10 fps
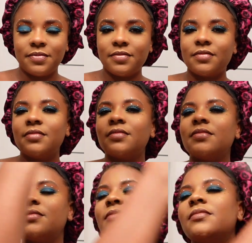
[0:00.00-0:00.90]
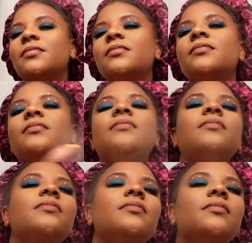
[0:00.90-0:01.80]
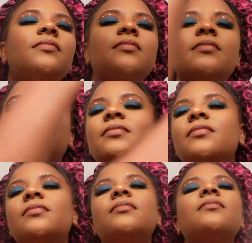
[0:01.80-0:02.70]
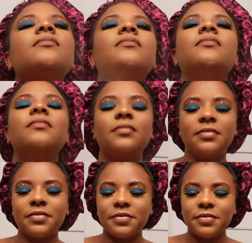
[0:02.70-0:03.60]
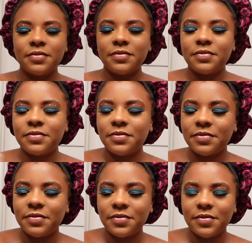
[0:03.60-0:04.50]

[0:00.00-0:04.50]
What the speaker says: (no one is talking)